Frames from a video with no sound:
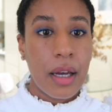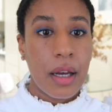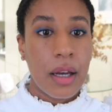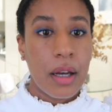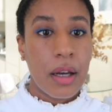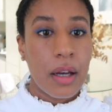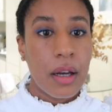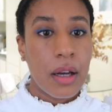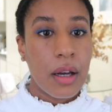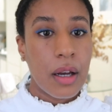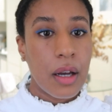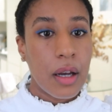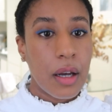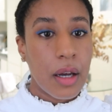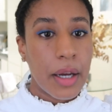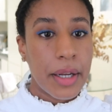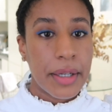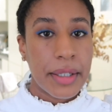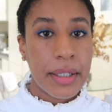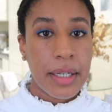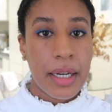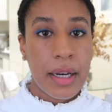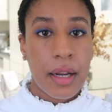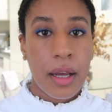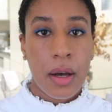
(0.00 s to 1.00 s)
uh,
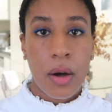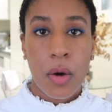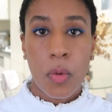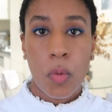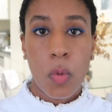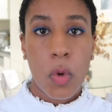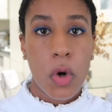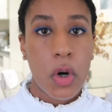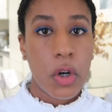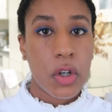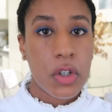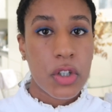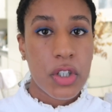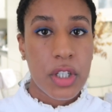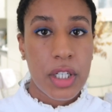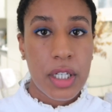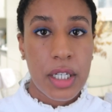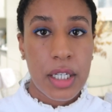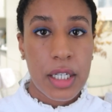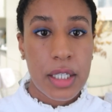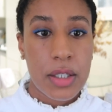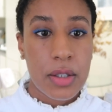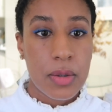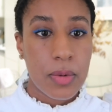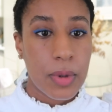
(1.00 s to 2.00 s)
an, a
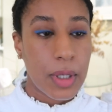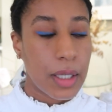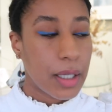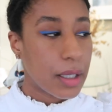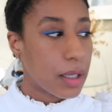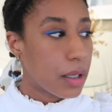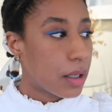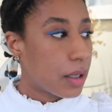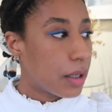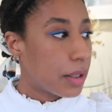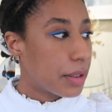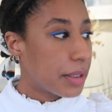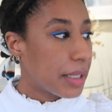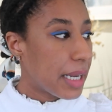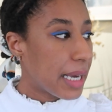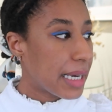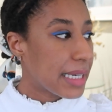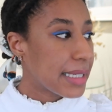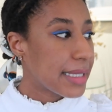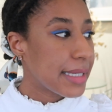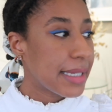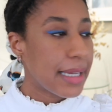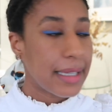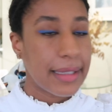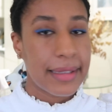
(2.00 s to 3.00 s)
worksheet or like an
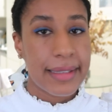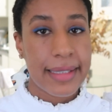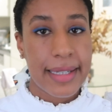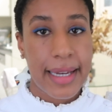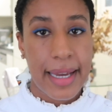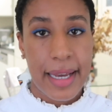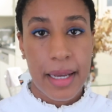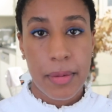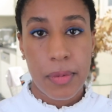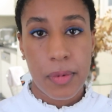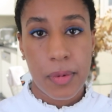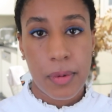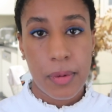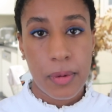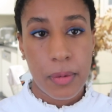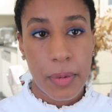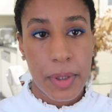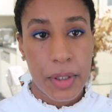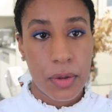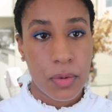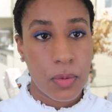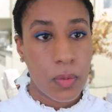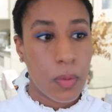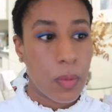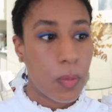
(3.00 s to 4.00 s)
Excel table
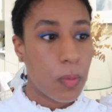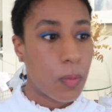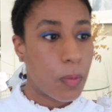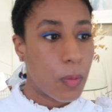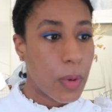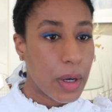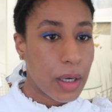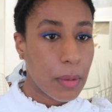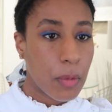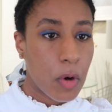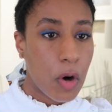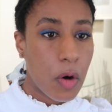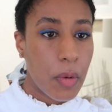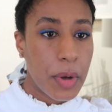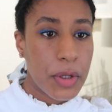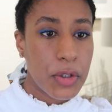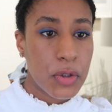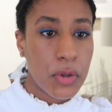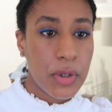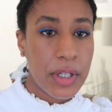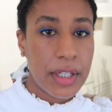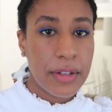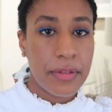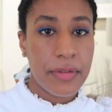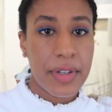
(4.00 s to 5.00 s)
with what I'm going
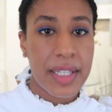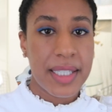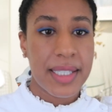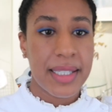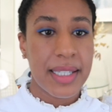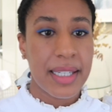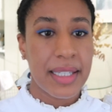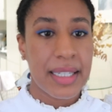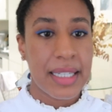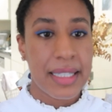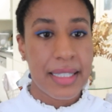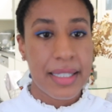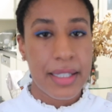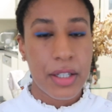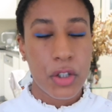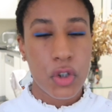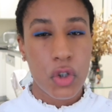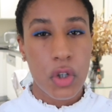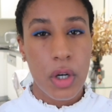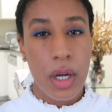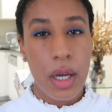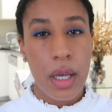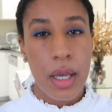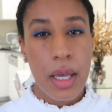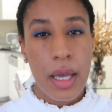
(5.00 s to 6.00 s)
to invest in,
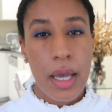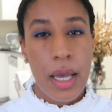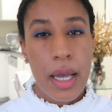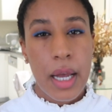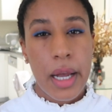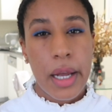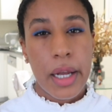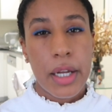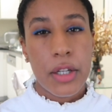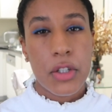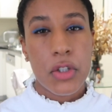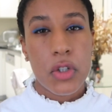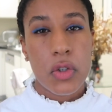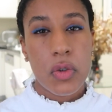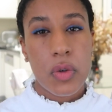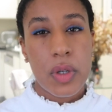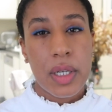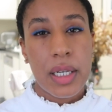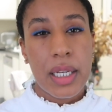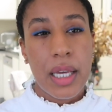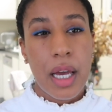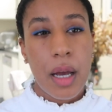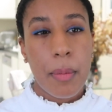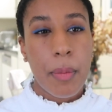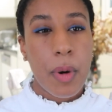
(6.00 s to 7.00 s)
etc it's
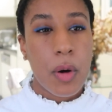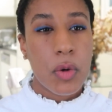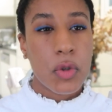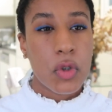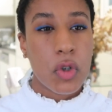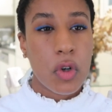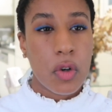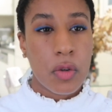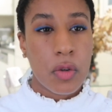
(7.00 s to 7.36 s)
really about